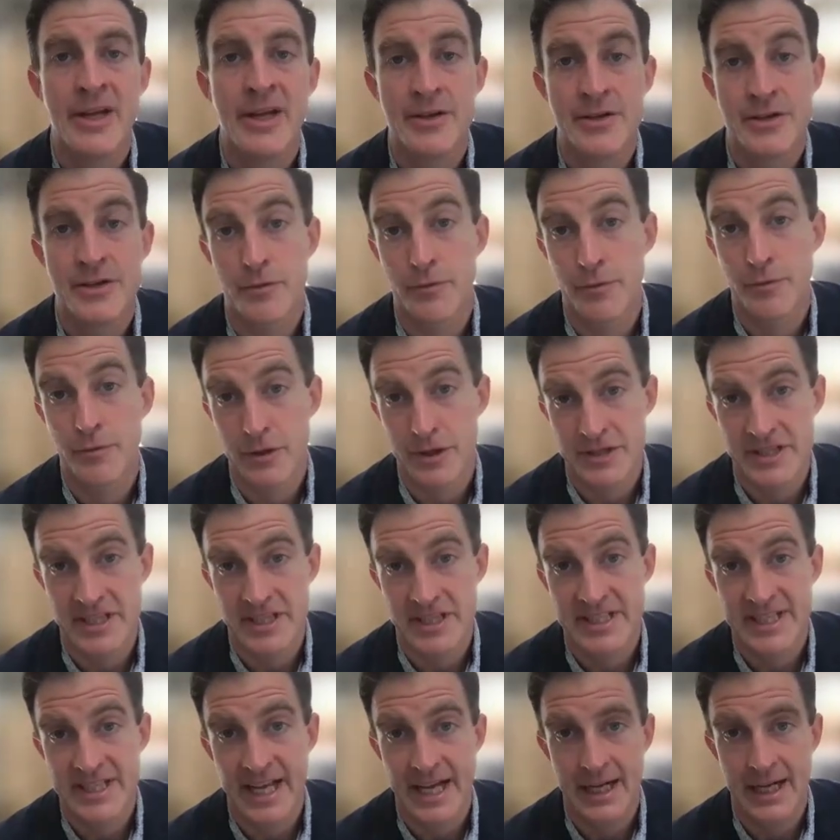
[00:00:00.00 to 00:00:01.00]
So for
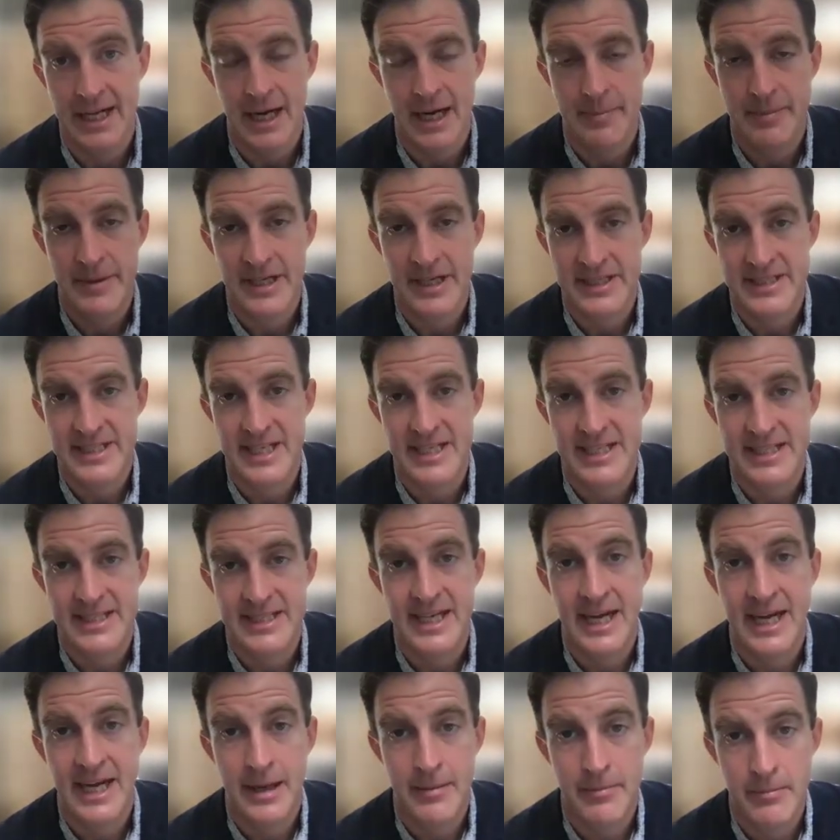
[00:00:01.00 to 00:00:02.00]
instance, that
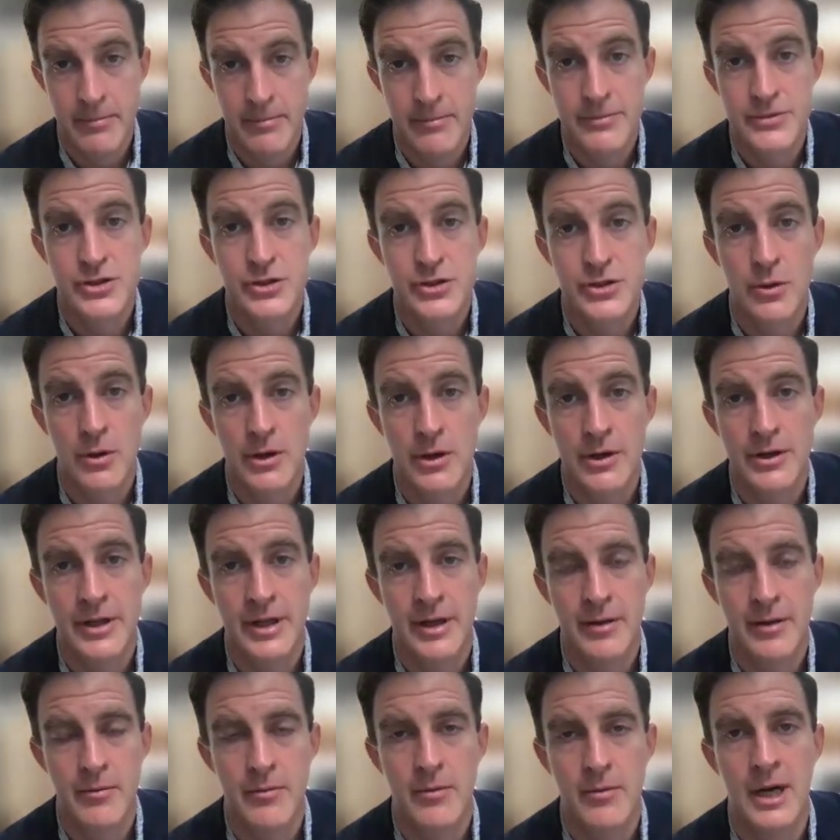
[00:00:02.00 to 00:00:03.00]
IPSS-M score
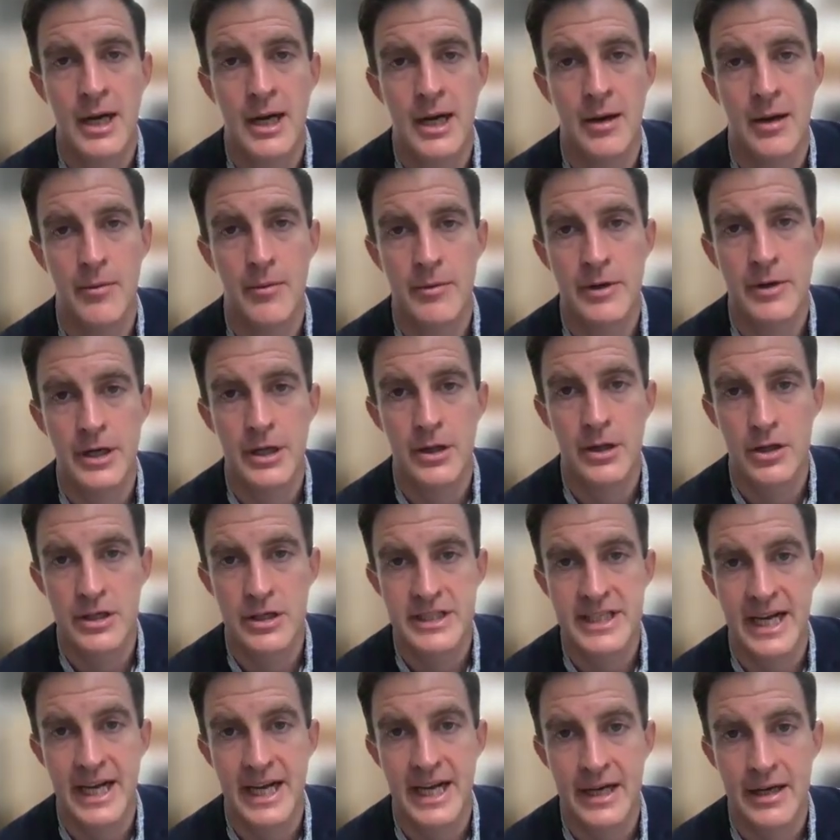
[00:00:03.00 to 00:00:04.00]
that we
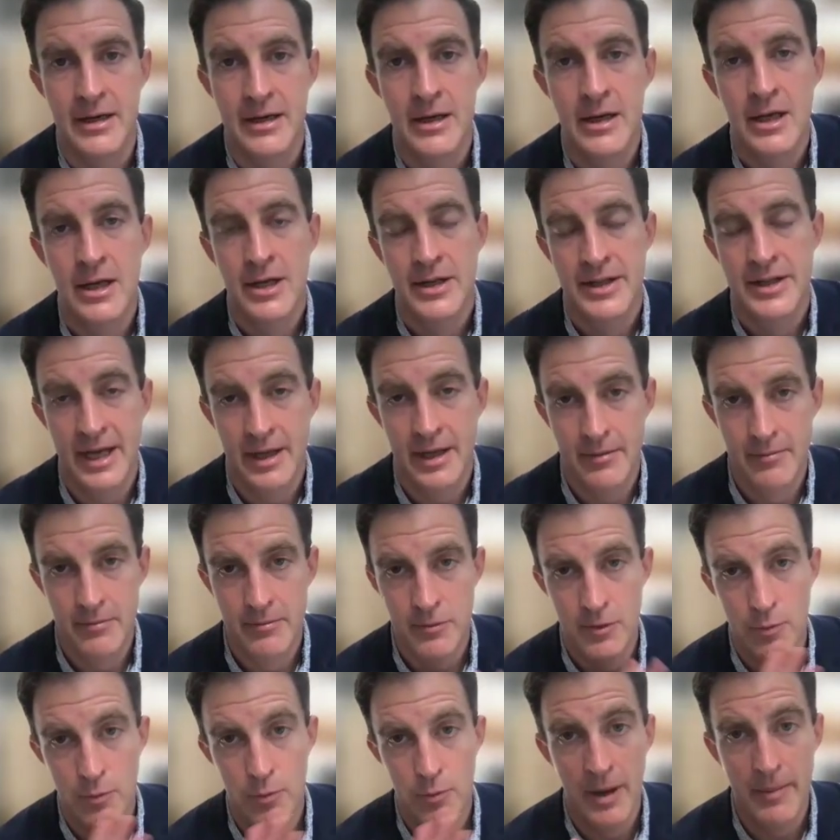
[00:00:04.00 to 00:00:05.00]
looked at,
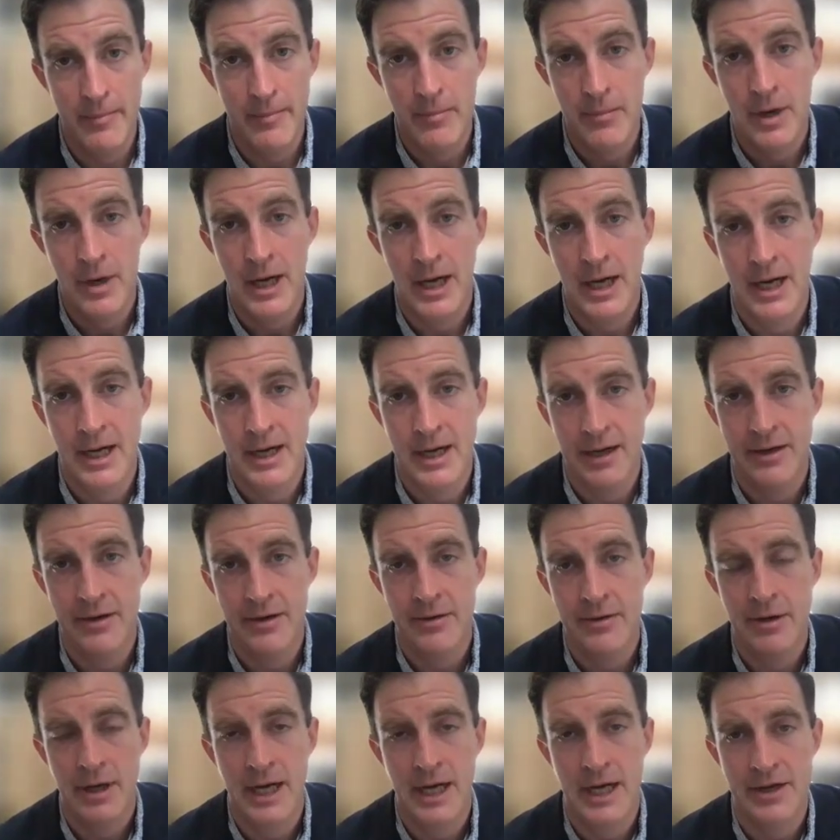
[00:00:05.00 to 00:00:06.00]
web
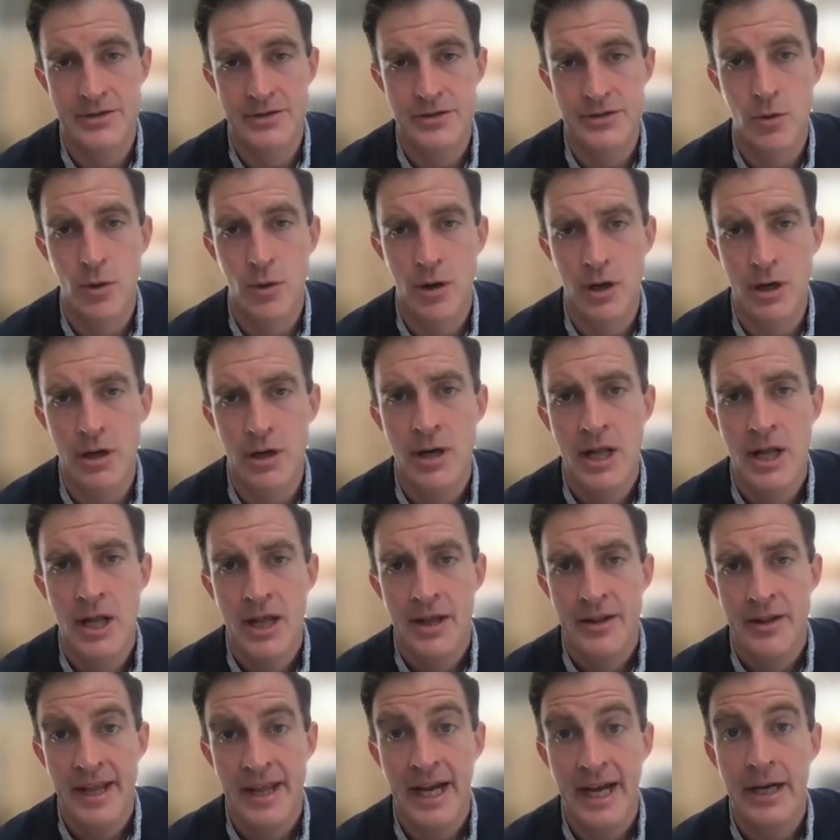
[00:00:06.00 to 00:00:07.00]
score,
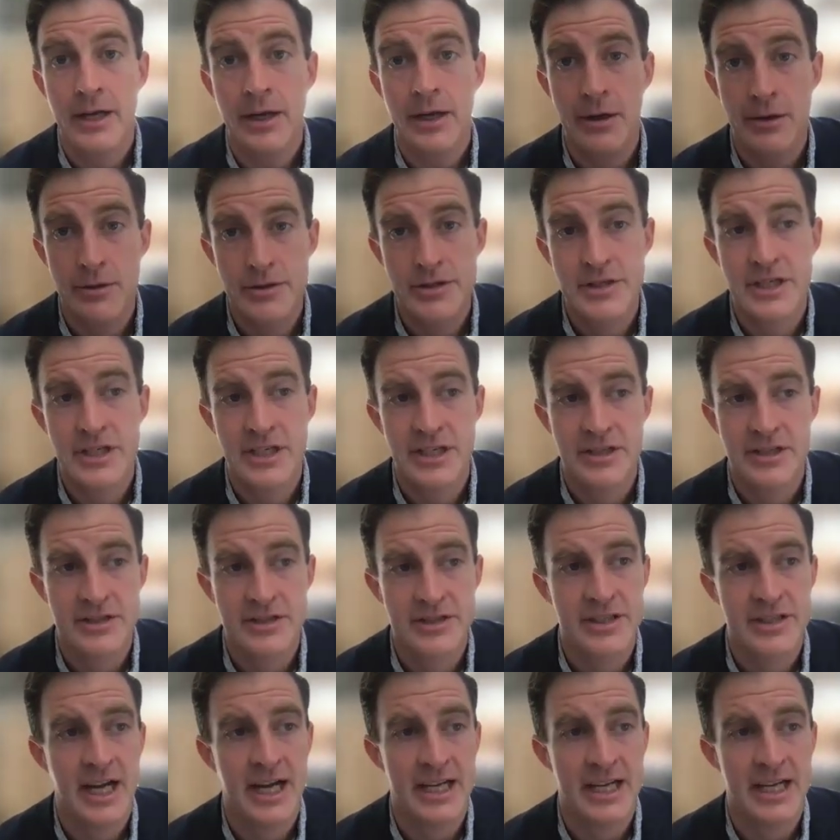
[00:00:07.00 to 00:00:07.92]
that uses